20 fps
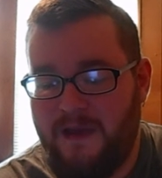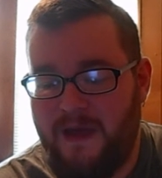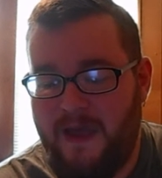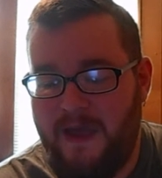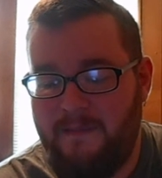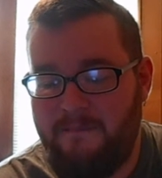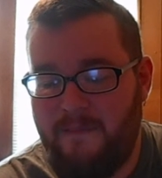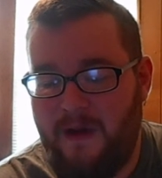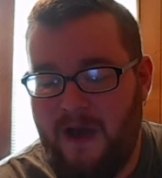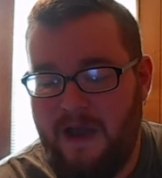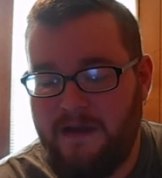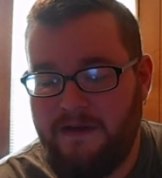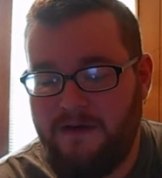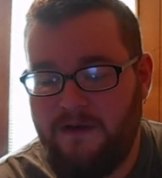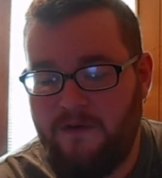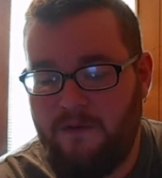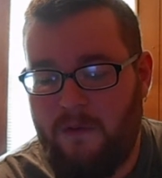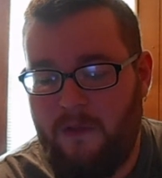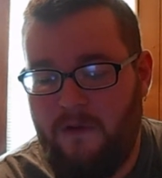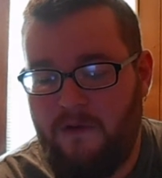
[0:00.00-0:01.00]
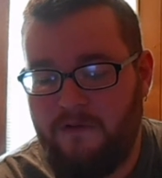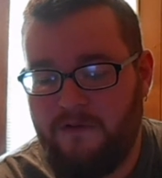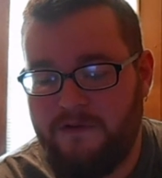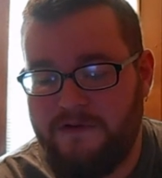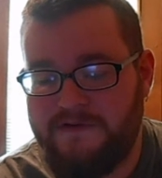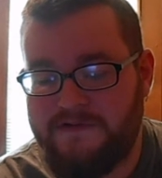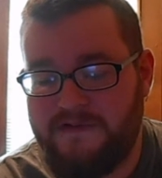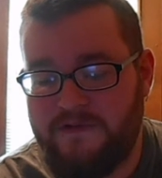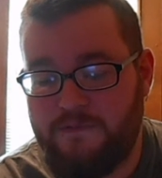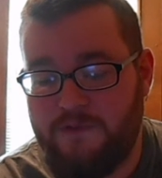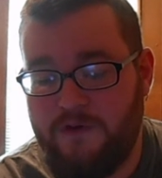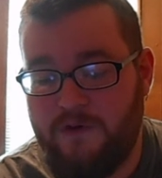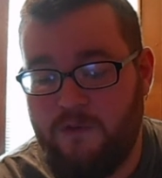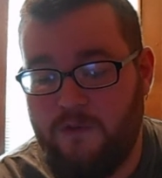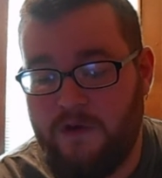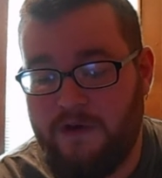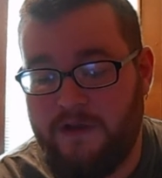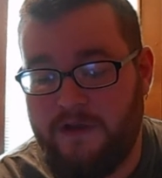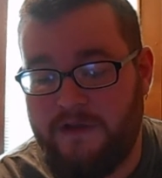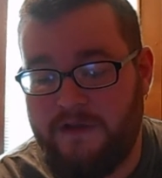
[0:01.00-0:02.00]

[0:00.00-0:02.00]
And mine no longer is in real working